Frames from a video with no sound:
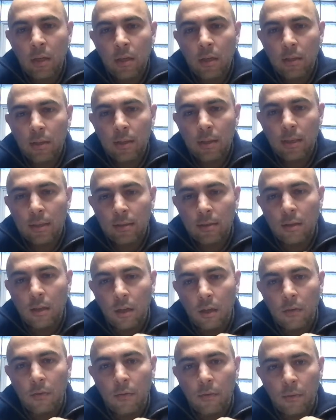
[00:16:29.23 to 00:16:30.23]
This
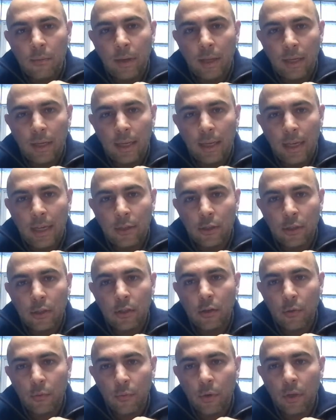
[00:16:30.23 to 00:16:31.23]
medication
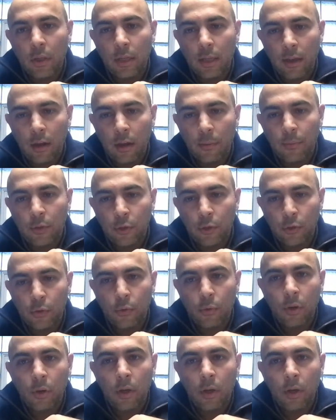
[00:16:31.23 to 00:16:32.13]
really helps to